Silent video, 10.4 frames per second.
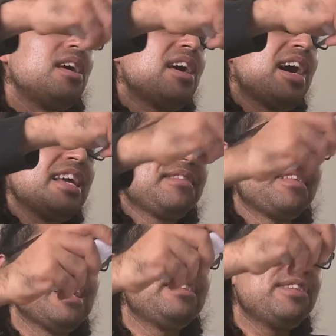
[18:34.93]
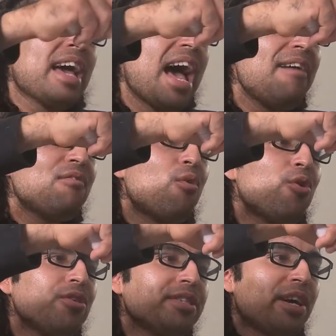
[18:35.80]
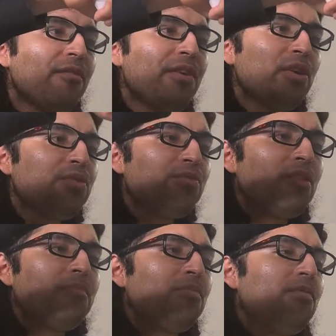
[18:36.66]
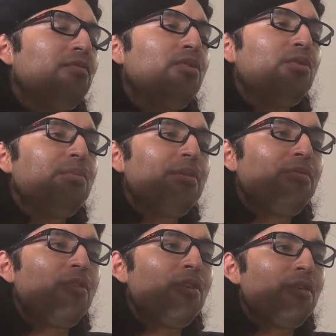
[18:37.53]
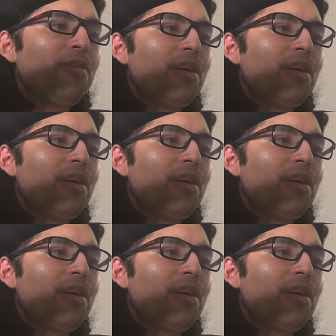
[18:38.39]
I have ordered scale figures from FuRyu before.